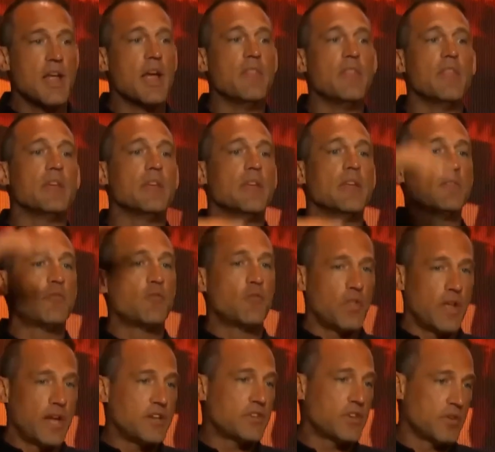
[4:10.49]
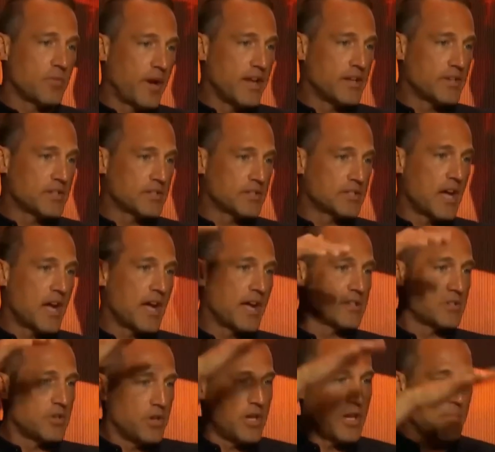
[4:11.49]
and then inflation rages
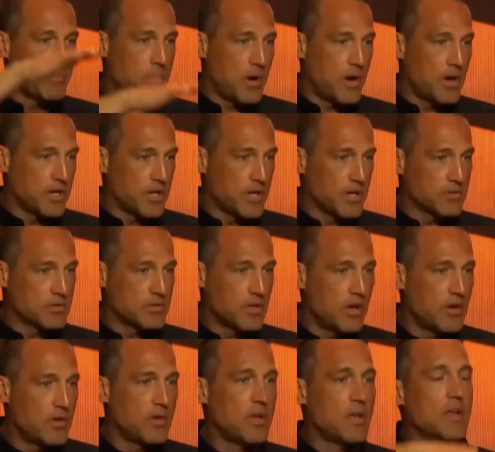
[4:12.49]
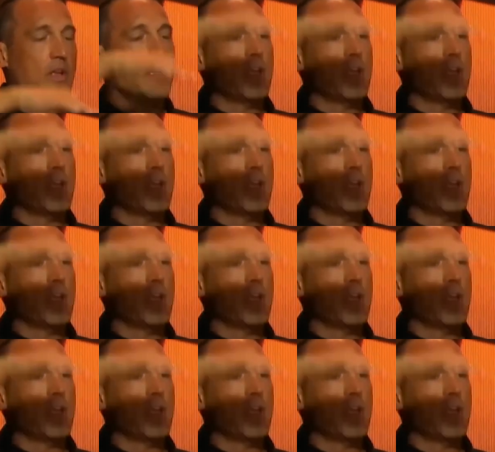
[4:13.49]
high. So you keep bond yields low,